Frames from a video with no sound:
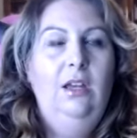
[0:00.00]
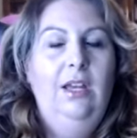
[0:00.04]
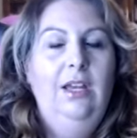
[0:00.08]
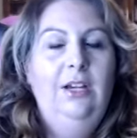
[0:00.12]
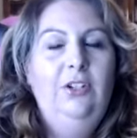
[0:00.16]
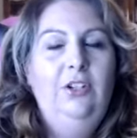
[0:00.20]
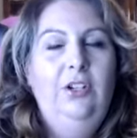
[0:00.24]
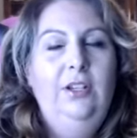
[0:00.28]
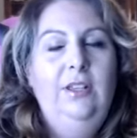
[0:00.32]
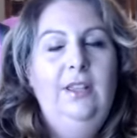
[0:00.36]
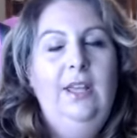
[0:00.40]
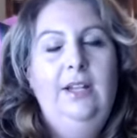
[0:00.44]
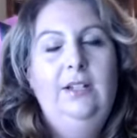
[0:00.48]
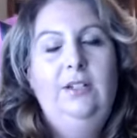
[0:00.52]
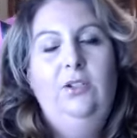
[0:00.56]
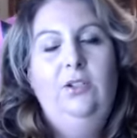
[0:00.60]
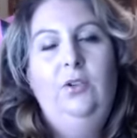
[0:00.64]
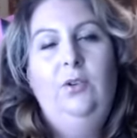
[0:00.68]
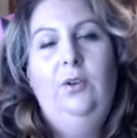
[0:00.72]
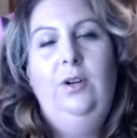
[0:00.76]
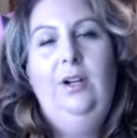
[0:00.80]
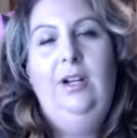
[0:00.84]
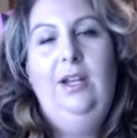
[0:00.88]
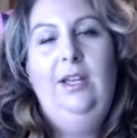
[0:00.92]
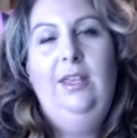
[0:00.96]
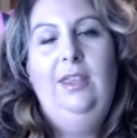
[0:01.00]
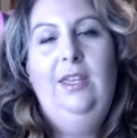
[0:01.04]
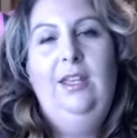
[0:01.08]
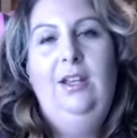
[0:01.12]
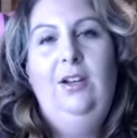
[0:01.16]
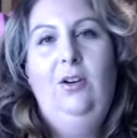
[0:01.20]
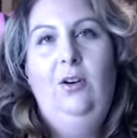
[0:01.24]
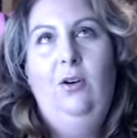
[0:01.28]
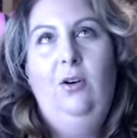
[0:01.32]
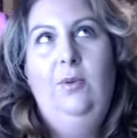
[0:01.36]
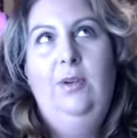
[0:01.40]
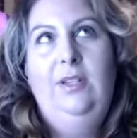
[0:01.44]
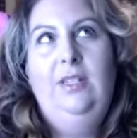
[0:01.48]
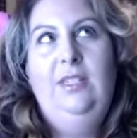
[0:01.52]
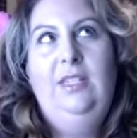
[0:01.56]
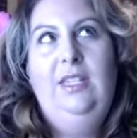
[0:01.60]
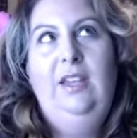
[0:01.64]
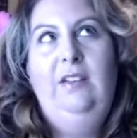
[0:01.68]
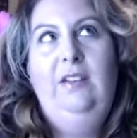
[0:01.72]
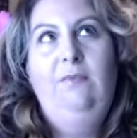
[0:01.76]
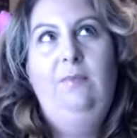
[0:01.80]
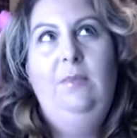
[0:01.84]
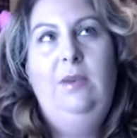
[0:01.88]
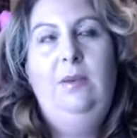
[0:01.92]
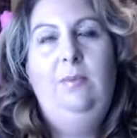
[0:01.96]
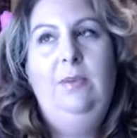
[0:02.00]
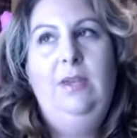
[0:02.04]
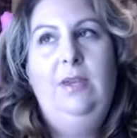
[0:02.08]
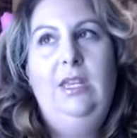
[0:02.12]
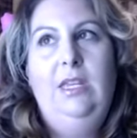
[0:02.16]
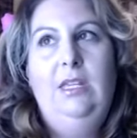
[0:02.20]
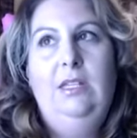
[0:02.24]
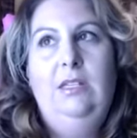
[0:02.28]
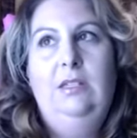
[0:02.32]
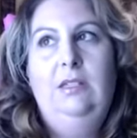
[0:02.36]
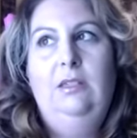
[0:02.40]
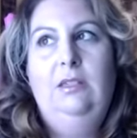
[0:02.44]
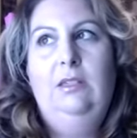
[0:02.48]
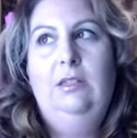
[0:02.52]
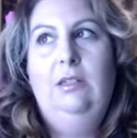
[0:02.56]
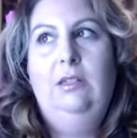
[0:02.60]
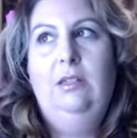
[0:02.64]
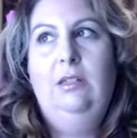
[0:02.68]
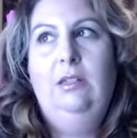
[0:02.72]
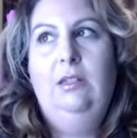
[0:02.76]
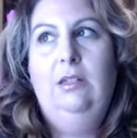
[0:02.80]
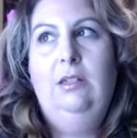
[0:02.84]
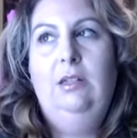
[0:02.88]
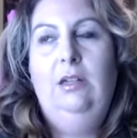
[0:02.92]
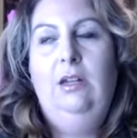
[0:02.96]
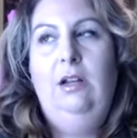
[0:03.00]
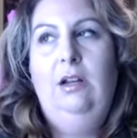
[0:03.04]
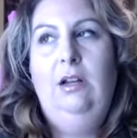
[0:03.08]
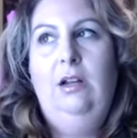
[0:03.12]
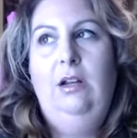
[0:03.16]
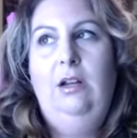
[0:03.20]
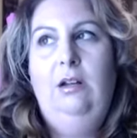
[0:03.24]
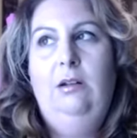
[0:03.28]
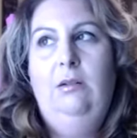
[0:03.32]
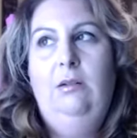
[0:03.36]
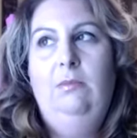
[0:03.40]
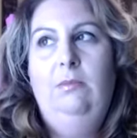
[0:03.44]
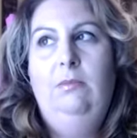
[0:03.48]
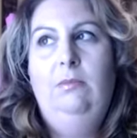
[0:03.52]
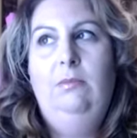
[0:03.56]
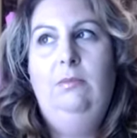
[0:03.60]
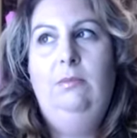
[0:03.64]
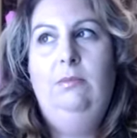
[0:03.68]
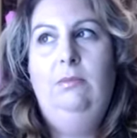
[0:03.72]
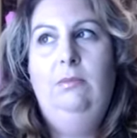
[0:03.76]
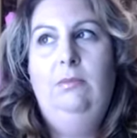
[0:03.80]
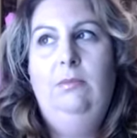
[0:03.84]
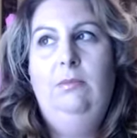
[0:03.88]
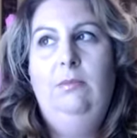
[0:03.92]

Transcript: actually that story i think always gave me peace um,